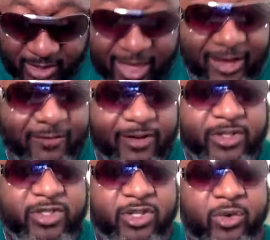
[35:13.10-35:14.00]
A lot of
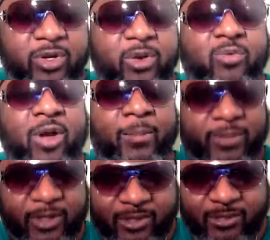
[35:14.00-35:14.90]
us show
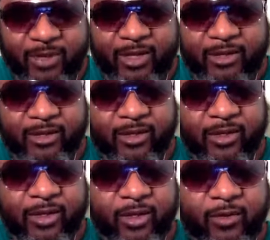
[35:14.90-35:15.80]
corruptness, man.
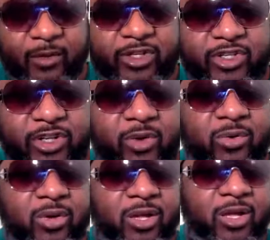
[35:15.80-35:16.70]
We
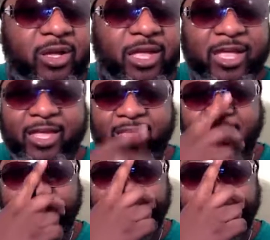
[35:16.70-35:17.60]
show
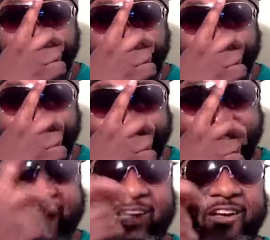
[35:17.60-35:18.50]
a
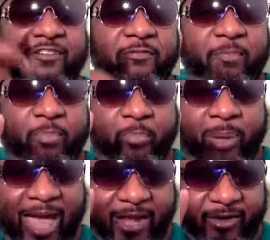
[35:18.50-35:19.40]
lack of
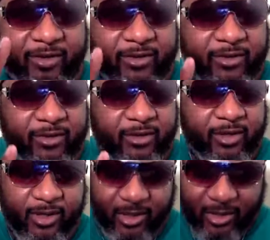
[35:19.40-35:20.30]
pattern.
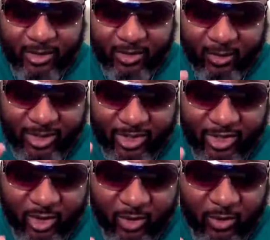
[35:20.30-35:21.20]
We
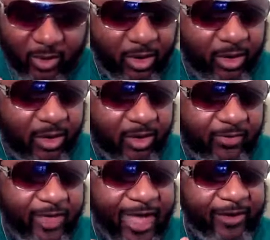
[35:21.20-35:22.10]
show
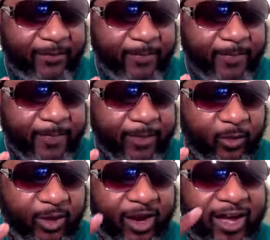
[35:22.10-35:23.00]
that
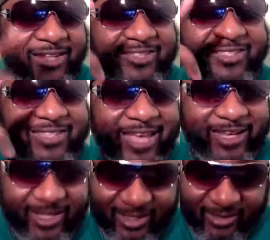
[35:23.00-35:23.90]
we're
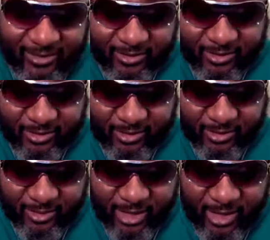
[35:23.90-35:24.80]
unsteady
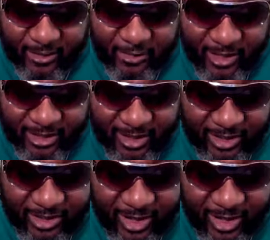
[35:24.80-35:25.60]
in our thinking